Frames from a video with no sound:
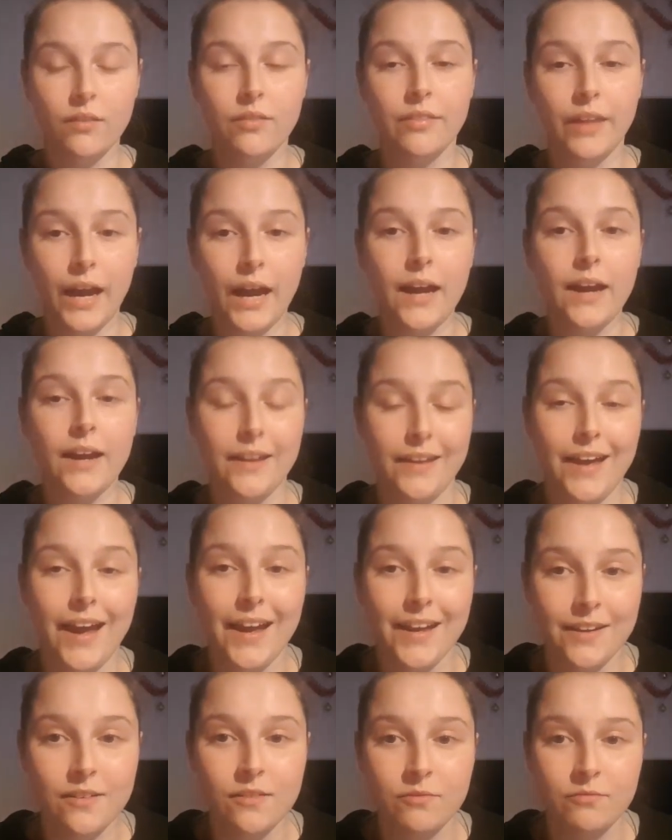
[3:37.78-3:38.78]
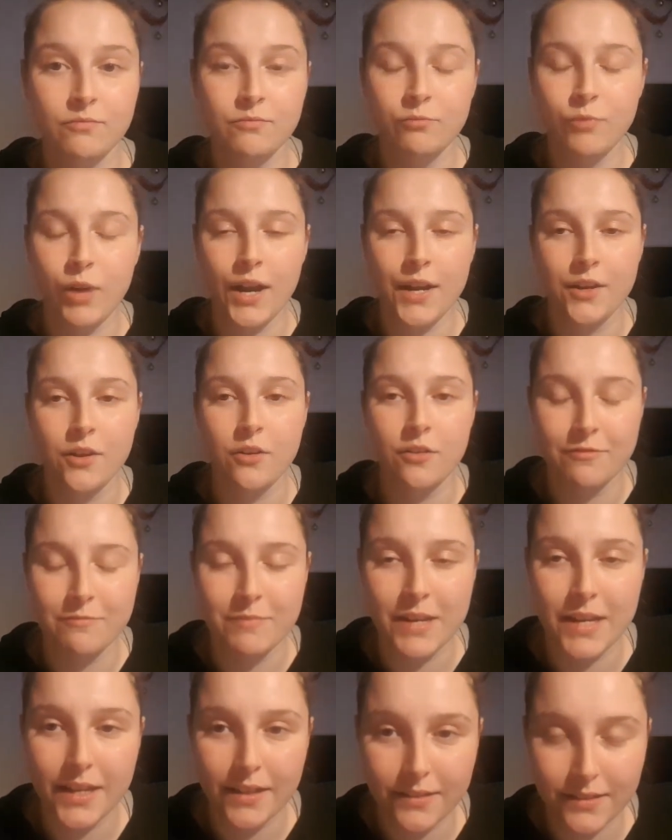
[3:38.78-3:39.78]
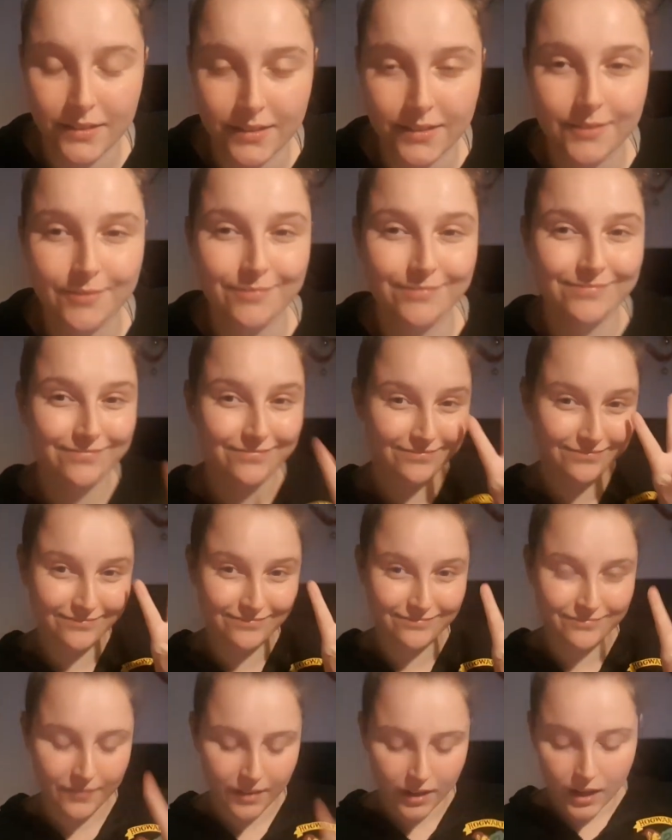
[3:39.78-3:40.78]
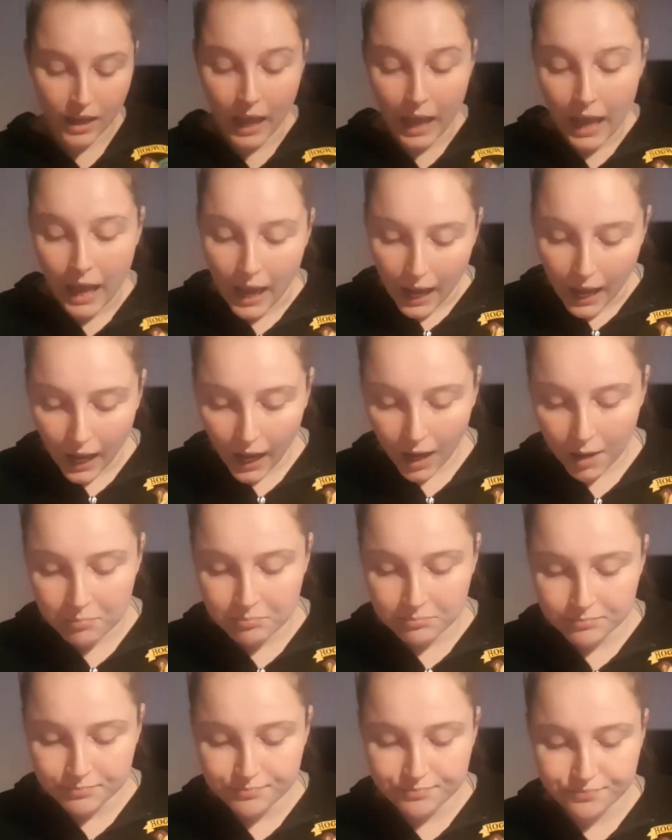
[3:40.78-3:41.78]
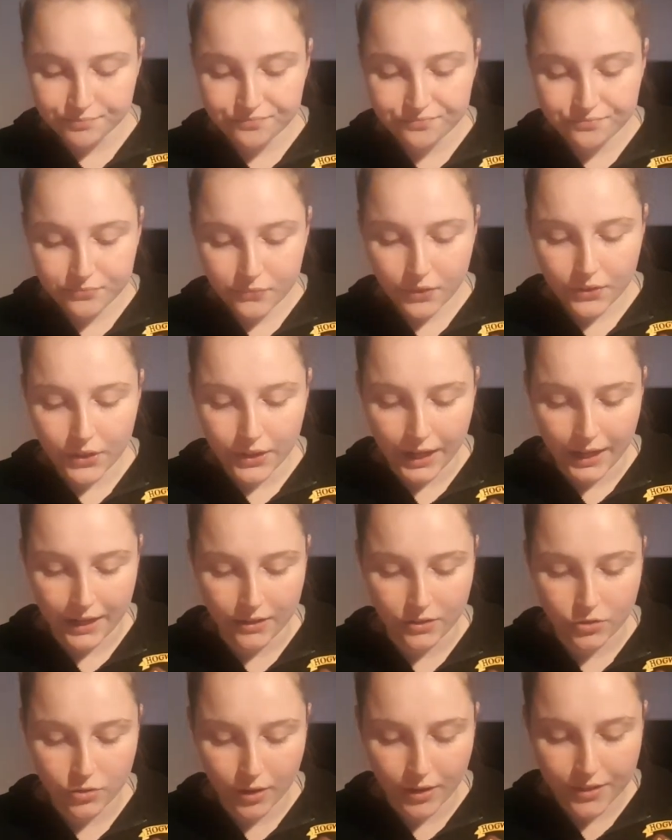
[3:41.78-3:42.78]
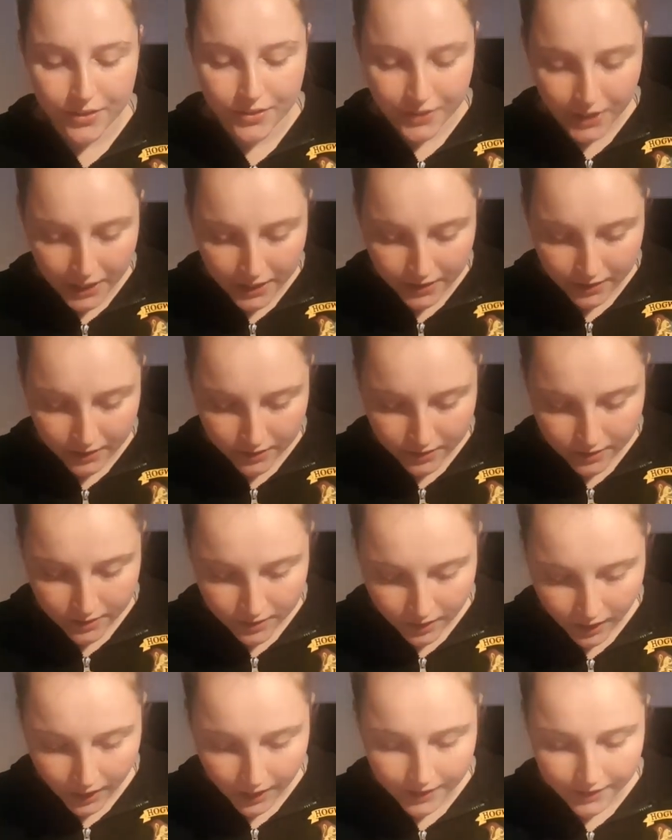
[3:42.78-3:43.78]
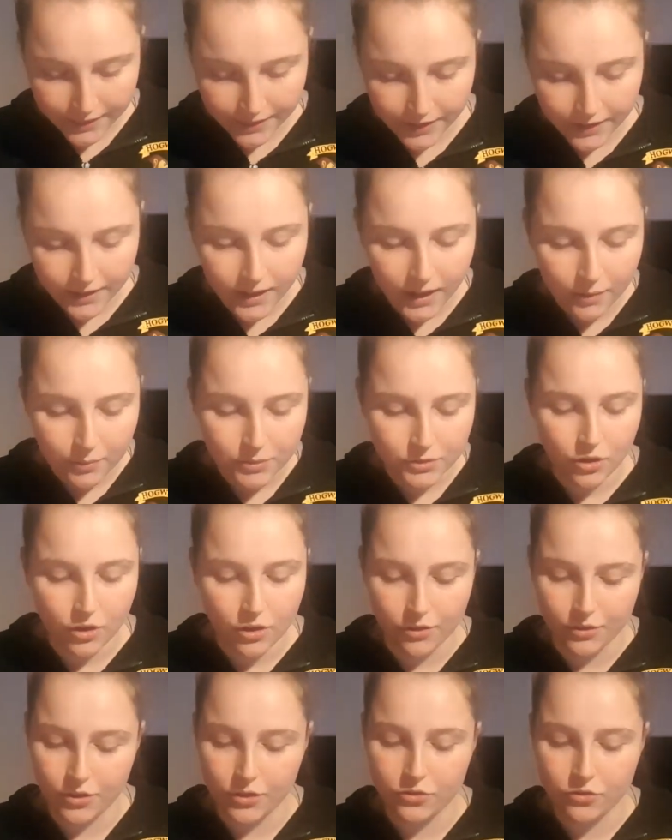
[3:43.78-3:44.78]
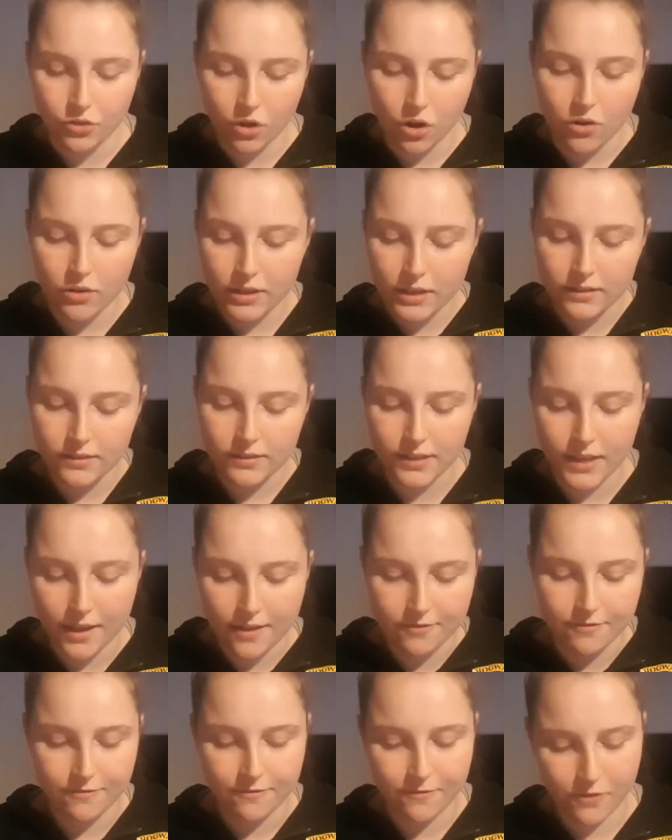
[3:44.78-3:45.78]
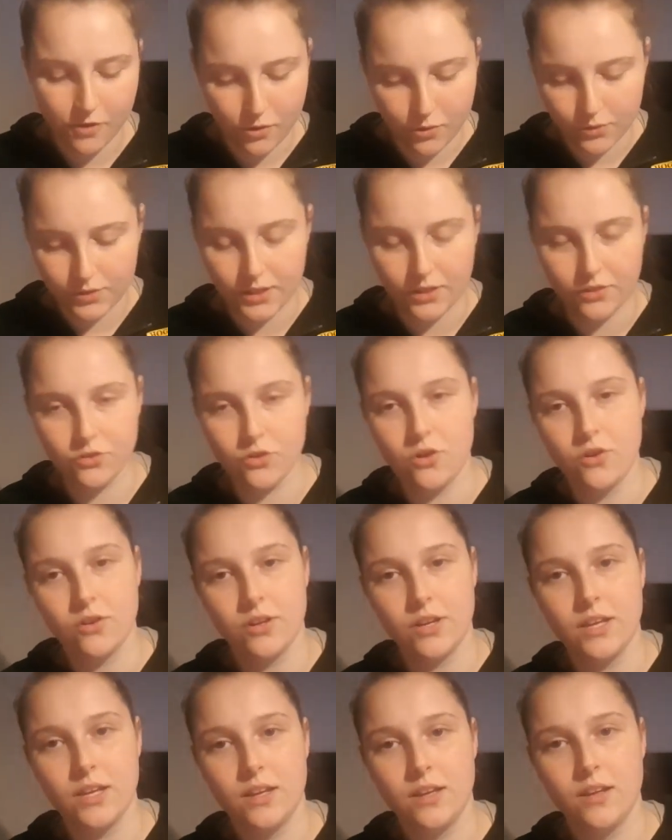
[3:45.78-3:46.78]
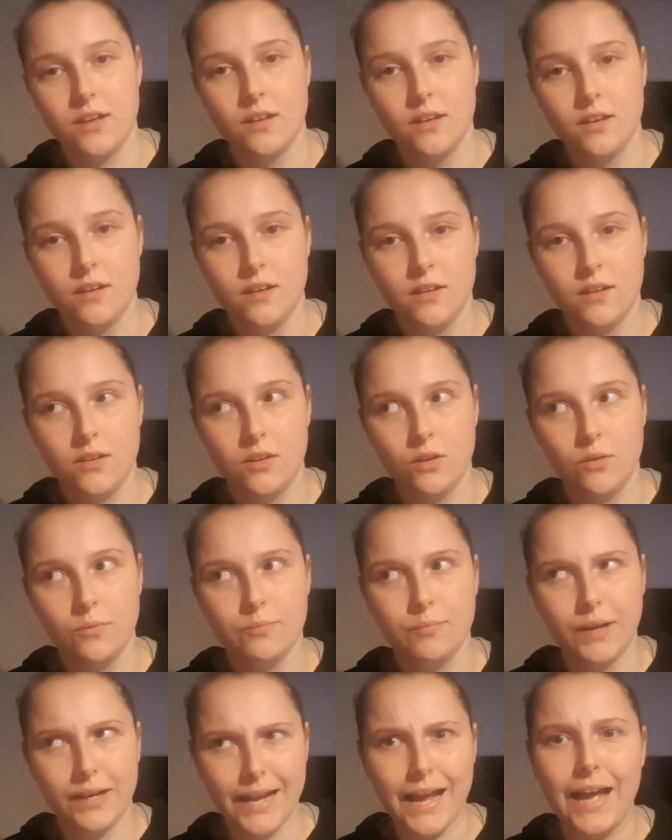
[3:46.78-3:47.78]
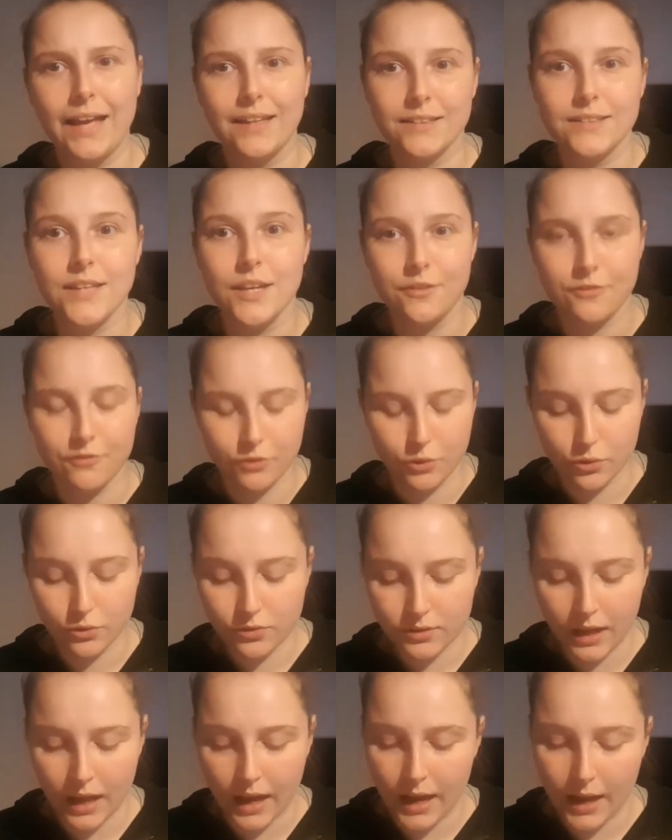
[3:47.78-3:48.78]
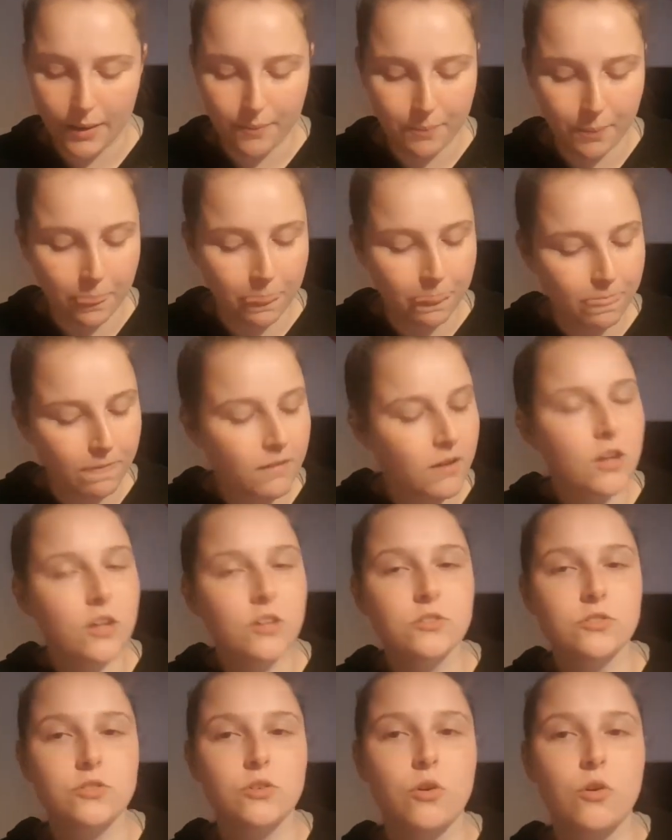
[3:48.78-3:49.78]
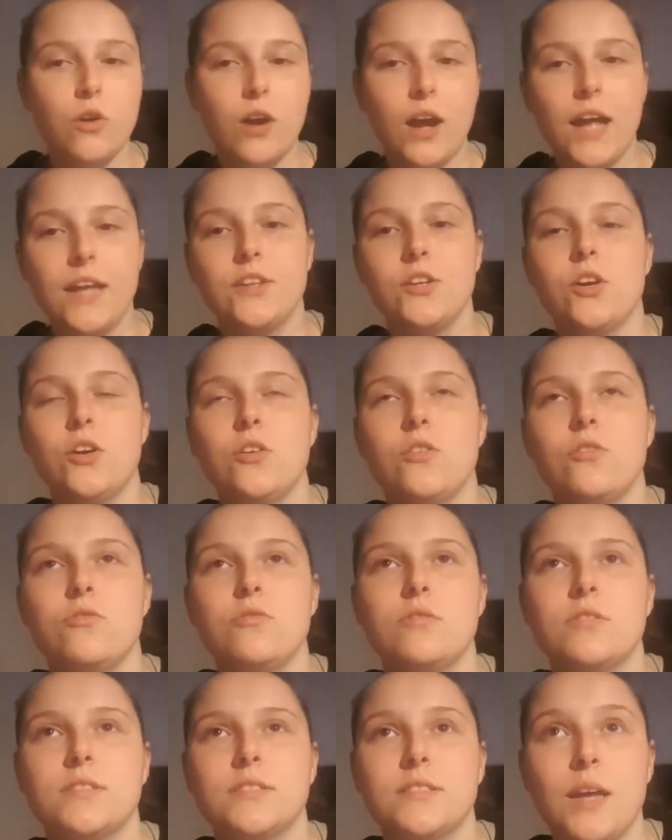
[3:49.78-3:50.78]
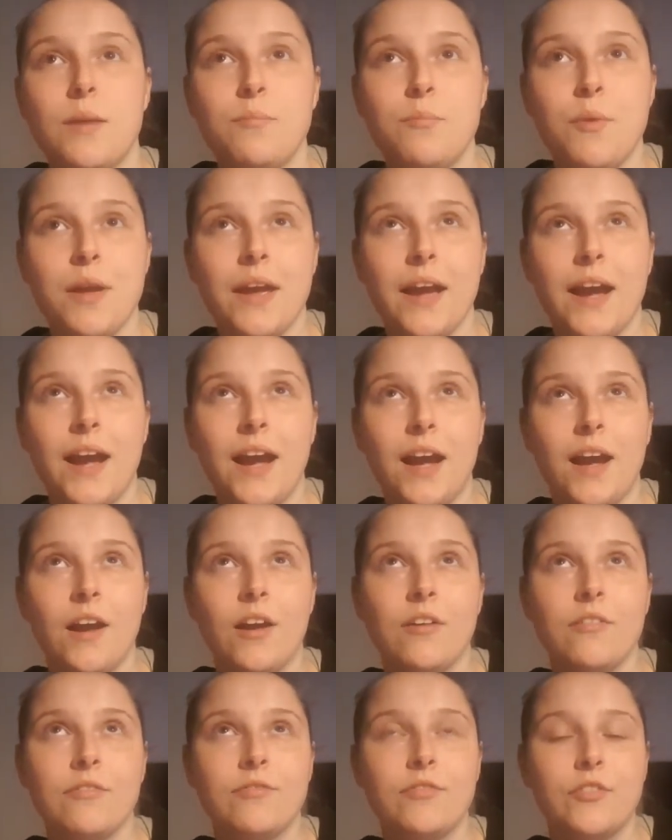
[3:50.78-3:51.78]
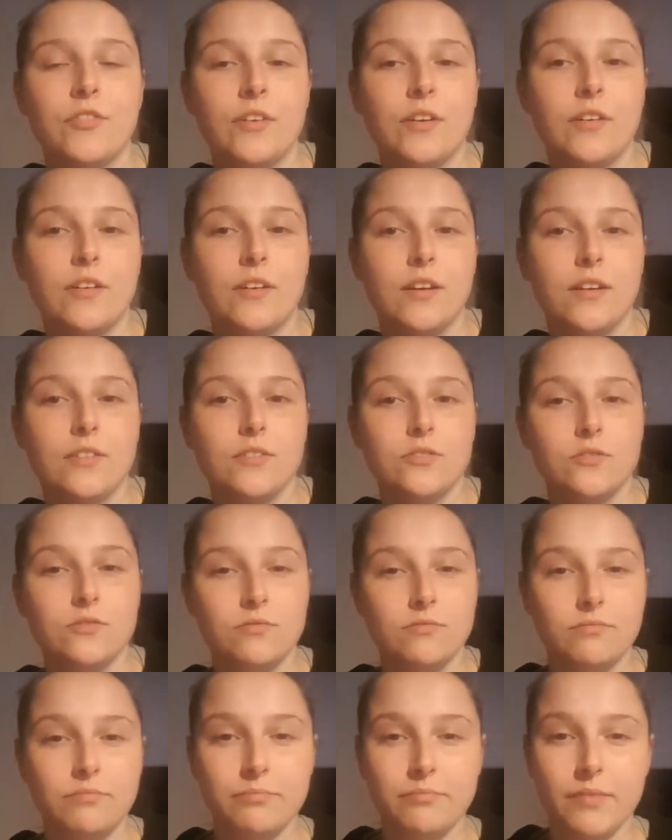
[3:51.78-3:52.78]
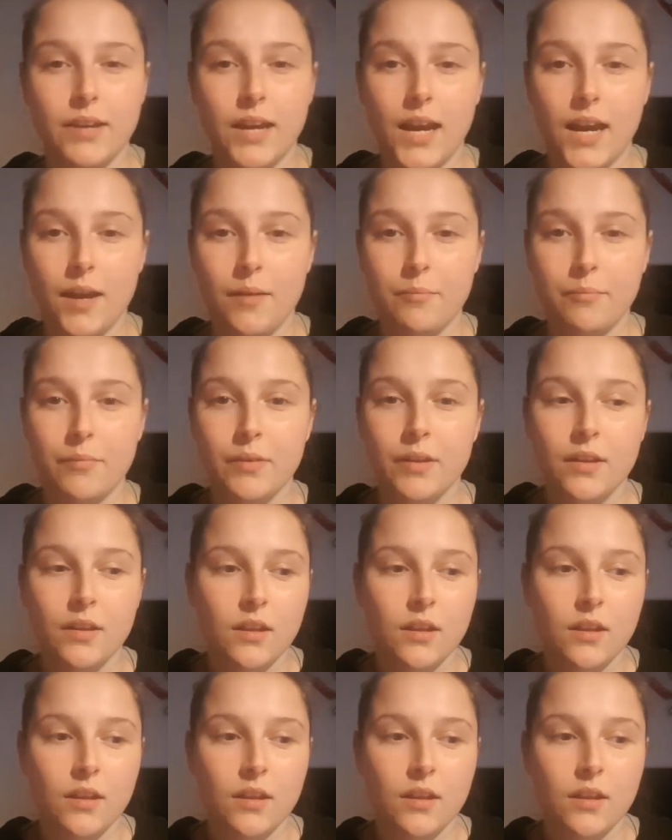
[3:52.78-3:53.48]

that I ran out of minutes. Um, okay, so I think I think I was on doggy safe foods and doggy no and cat safe foods. Um, so I know somewhere have um